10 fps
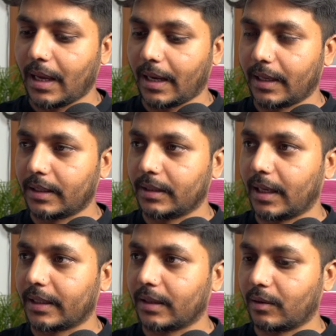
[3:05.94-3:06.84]
and I
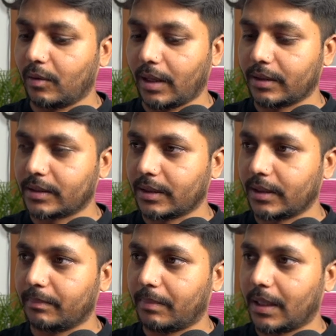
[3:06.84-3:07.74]
can go ahead and
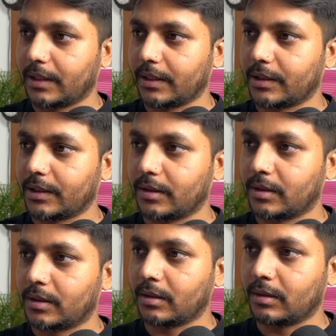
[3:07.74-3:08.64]
say
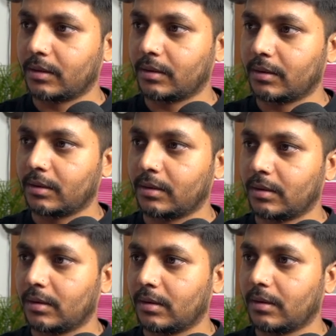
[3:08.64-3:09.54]
partitions
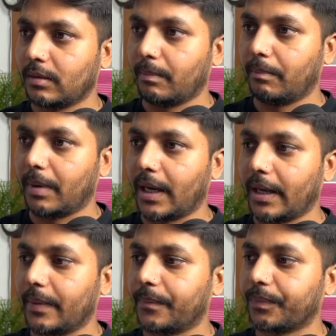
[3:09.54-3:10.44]

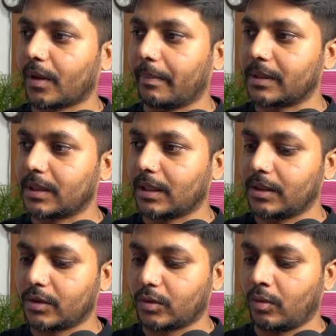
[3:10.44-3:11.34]
by basically
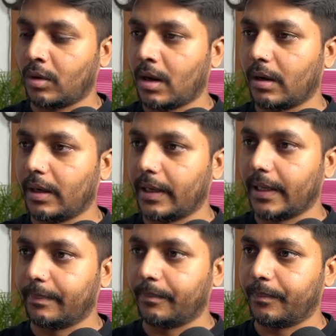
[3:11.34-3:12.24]
store
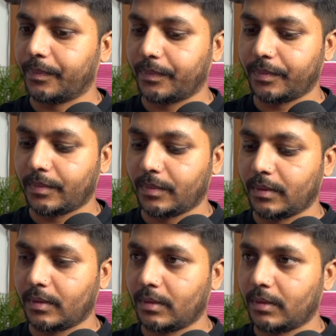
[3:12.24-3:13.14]
name.
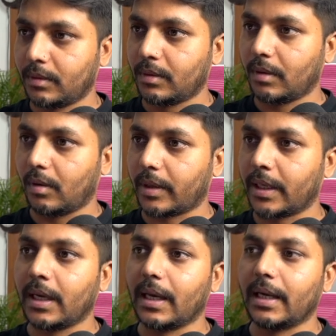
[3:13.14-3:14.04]
Okay,
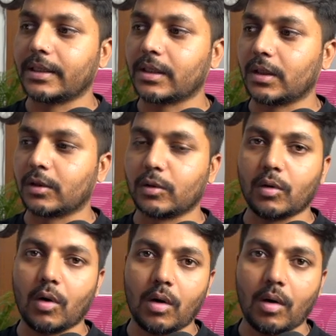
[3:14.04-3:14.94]
and I just need to do
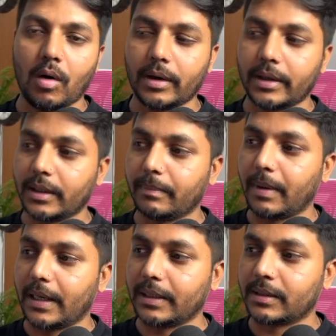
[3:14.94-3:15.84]
ordering
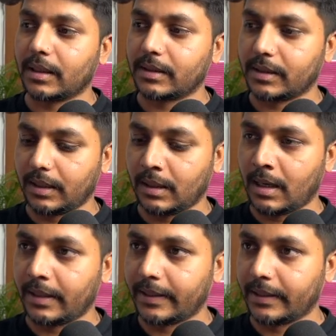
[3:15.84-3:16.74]
by this sale
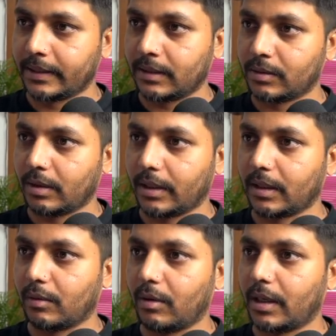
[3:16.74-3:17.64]
date. So I can
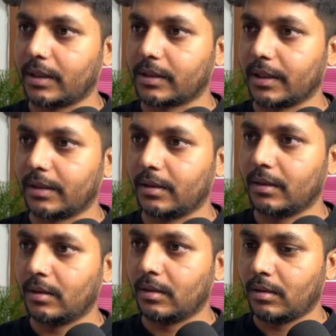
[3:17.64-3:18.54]
go ahead and say
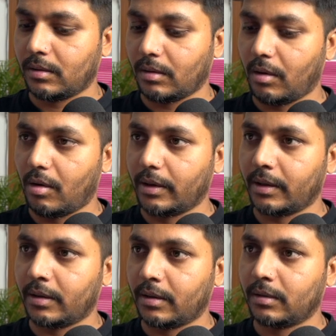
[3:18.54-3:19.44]

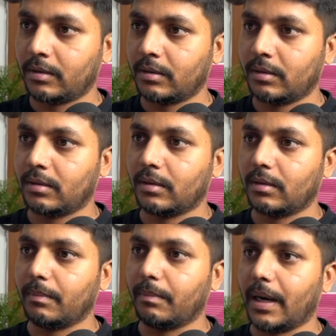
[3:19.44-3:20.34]
order
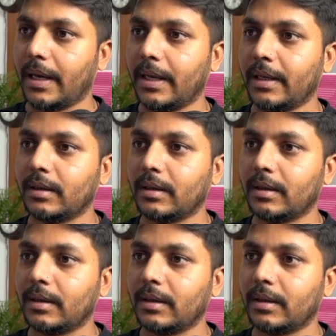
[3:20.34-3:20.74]
by